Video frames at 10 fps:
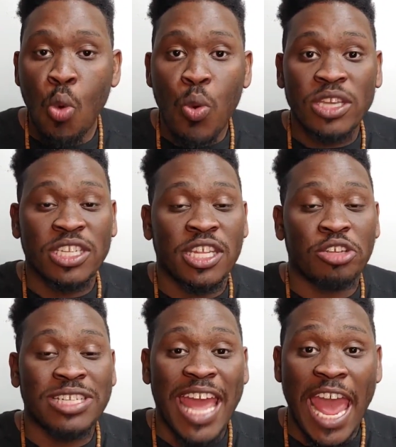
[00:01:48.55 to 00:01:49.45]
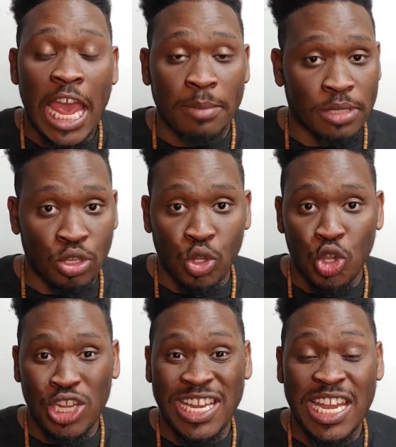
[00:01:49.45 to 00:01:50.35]
which there's
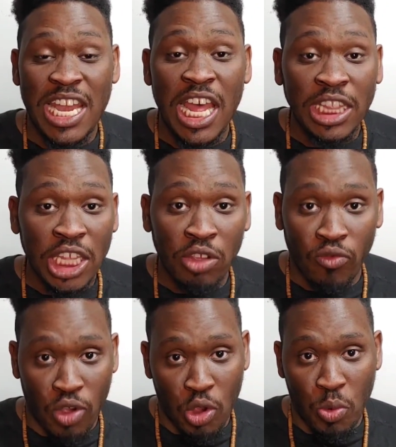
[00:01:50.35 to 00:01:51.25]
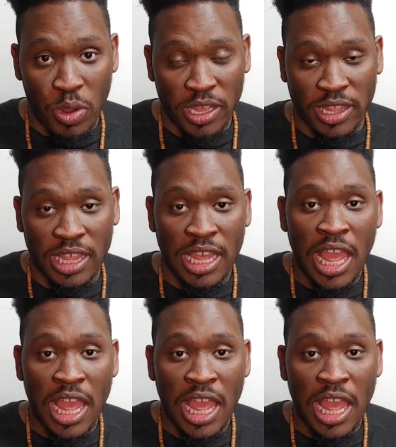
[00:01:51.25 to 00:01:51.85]
absolutely nothing wrong with.